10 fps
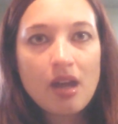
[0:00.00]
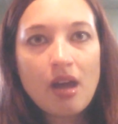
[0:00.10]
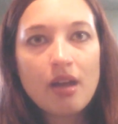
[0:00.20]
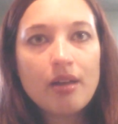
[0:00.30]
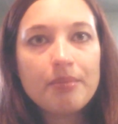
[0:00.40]

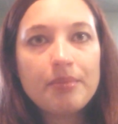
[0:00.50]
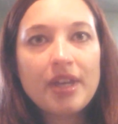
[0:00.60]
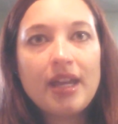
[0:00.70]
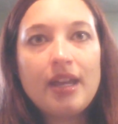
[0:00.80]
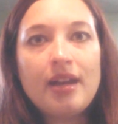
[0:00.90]
Then
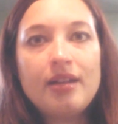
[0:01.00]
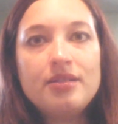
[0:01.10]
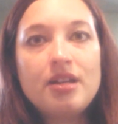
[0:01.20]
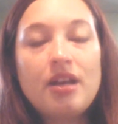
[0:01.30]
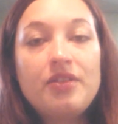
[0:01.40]

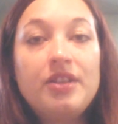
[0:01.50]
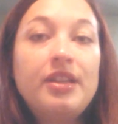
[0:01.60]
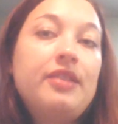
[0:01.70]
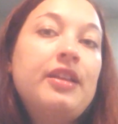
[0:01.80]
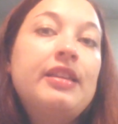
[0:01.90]

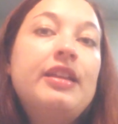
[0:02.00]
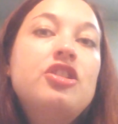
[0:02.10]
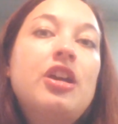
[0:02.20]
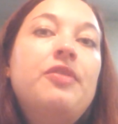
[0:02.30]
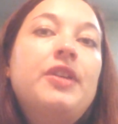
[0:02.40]
they let
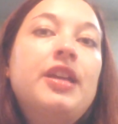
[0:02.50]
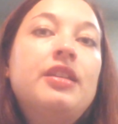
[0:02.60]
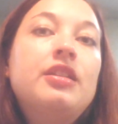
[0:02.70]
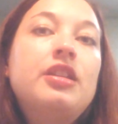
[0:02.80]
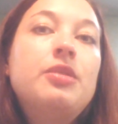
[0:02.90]
Jeff
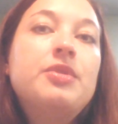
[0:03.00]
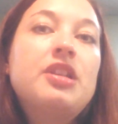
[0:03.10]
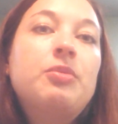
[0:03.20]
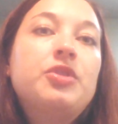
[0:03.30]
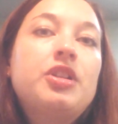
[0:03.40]
in, and he was
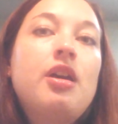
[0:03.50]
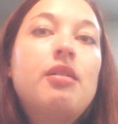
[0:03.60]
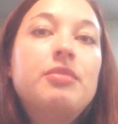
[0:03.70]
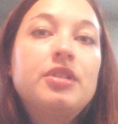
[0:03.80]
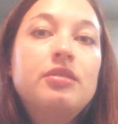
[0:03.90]
able to
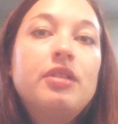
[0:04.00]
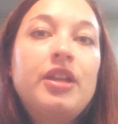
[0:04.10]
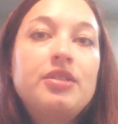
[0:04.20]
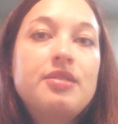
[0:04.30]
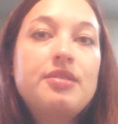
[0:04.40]
come
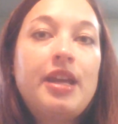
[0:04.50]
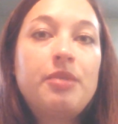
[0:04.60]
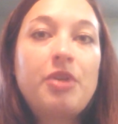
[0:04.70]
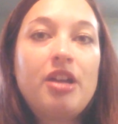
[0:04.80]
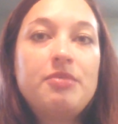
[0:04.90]
and
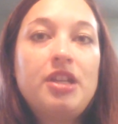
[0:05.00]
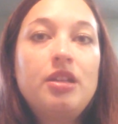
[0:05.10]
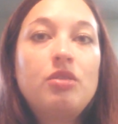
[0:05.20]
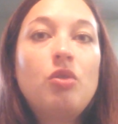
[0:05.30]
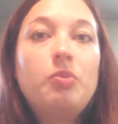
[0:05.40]
stand by me
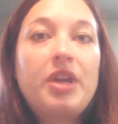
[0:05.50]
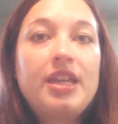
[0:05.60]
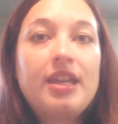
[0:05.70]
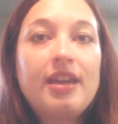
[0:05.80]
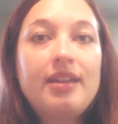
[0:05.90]
and hold my
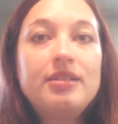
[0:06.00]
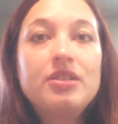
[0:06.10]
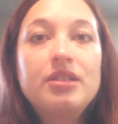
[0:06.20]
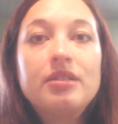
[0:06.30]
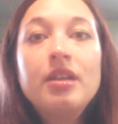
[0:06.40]

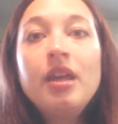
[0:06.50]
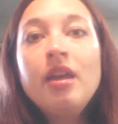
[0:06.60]
hand and